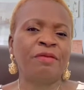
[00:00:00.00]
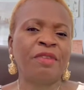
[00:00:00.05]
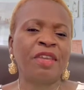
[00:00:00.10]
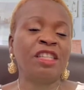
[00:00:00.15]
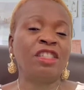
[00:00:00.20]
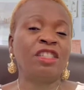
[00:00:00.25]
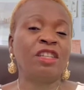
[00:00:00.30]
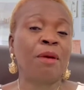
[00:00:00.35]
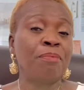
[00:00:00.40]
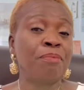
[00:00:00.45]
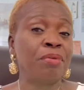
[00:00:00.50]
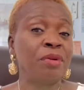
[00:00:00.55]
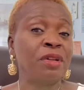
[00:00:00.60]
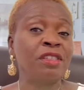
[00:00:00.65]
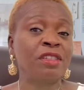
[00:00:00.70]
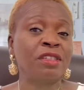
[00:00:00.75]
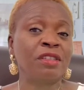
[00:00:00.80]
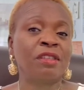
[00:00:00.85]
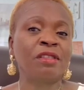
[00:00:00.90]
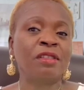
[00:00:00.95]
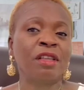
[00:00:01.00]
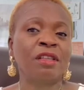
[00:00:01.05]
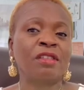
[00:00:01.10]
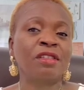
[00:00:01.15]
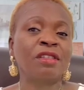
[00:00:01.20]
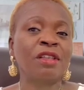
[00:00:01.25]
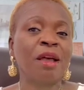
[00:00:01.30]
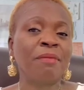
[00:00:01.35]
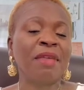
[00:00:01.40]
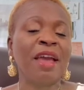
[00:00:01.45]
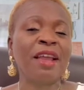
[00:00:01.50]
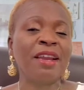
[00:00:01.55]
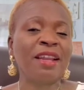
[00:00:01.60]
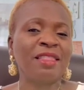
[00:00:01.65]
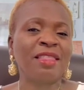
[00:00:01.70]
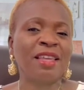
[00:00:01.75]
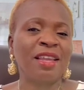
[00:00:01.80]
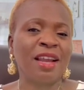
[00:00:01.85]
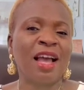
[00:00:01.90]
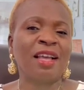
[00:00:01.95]
interprets
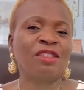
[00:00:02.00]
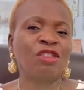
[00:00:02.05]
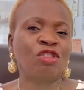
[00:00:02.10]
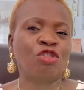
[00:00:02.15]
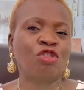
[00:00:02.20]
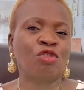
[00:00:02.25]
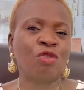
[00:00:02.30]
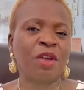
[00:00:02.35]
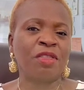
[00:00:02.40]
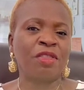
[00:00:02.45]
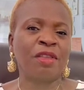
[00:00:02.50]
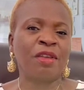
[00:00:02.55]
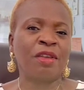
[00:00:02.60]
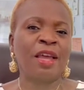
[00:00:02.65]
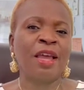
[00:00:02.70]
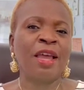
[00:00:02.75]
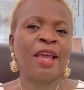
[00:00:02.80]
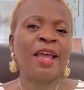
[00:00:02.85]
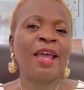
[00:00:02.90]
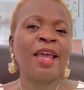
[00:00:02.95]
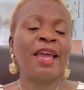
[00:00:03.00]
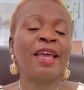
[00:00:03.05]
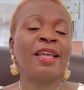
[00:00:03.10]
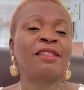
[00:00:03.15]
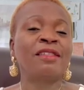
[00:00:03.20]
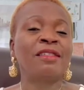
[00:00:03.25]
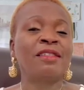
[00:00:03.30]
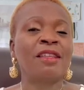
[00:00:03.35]
anything as stress, it